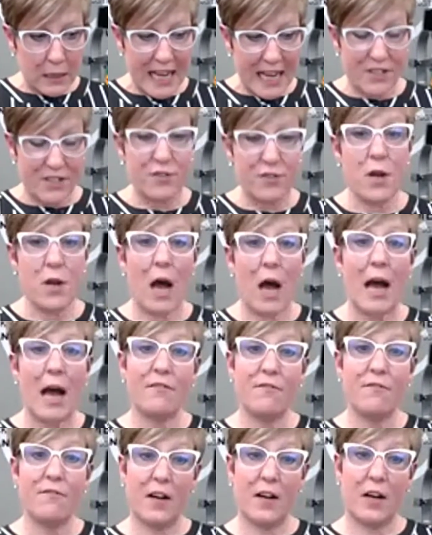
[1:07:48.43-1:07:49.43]
it's
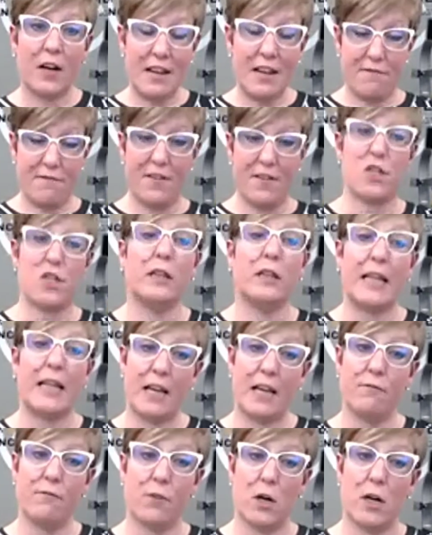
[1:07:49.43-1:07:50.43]
not very efficiently
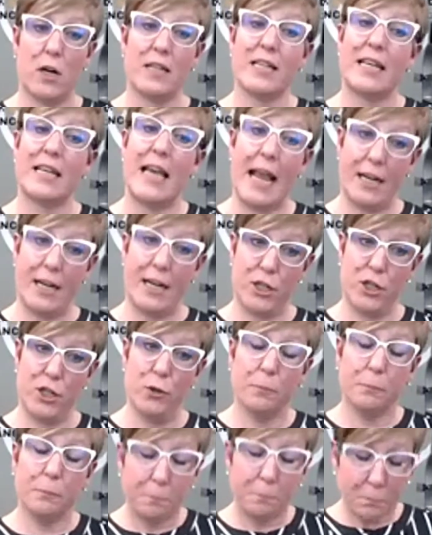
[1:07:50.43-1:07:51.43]
converted to
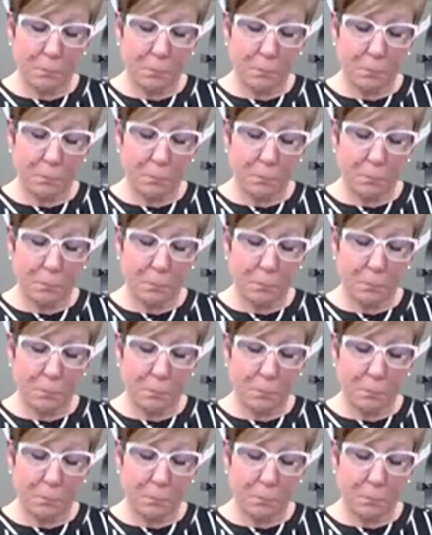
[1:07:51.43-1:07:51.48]
K2.